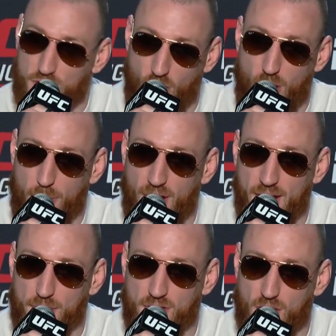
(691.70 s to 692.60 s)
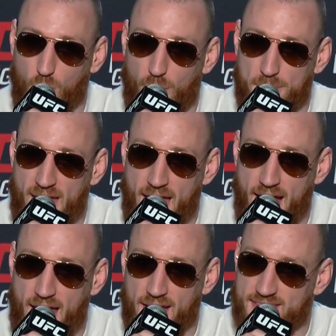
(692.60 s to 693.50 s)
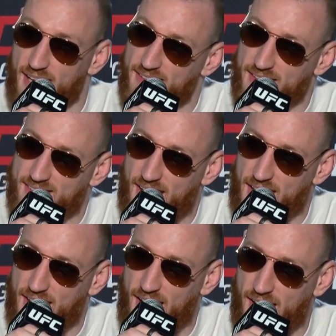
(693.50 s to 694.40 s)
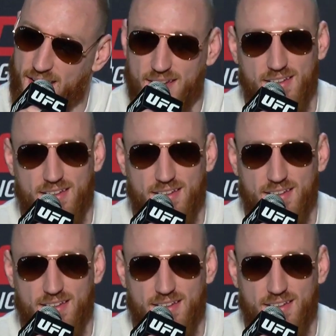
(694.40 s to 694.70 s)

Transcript: Sean Brady was going to whoop that ass. I did say that.